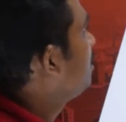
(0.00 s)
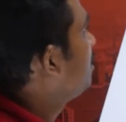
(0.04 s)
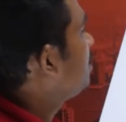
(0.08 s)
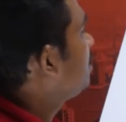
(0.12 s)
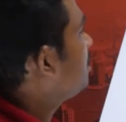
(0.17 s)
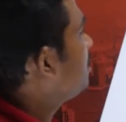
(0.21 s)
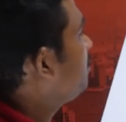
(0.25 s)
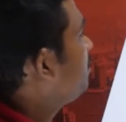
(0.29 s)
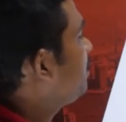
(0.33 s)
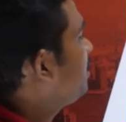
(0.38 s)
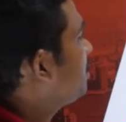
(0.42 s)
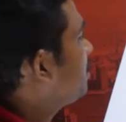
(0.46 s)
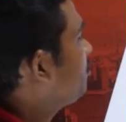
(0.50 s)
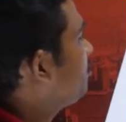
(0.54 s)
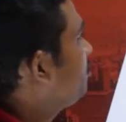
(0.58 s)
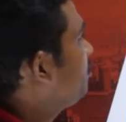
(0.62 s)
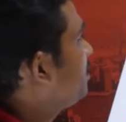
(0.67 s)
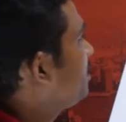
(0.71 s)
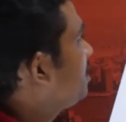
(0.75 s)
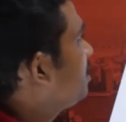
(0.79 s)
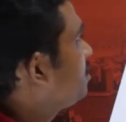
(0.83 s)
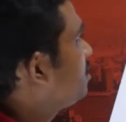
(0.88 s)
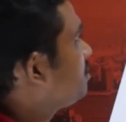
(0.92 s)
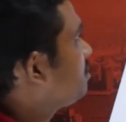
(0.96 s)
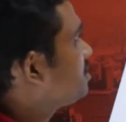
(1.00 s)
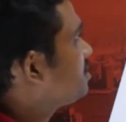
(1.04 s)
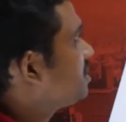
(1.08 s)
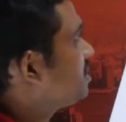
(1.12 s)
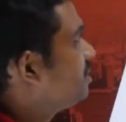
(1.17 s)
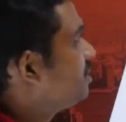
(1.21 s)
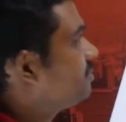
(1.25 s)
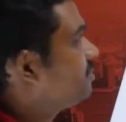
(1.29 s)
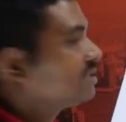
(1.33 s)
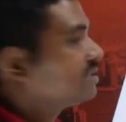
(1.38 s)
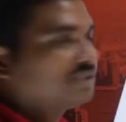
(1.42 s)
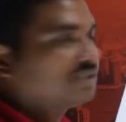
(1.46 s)
Now we are moving into question
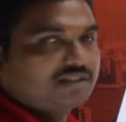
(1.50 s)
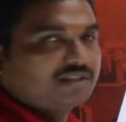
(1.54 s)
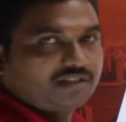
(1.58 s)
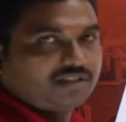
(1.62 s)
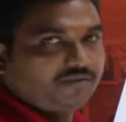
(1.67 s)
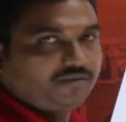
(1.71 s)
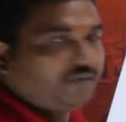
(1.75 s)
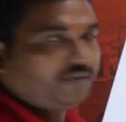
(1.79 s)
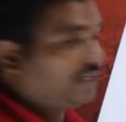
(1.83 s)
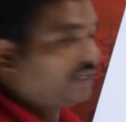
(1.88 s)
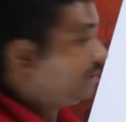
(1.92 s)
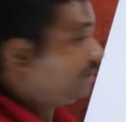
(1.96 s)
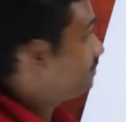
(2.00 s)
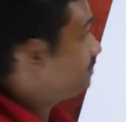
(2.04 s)
number 61.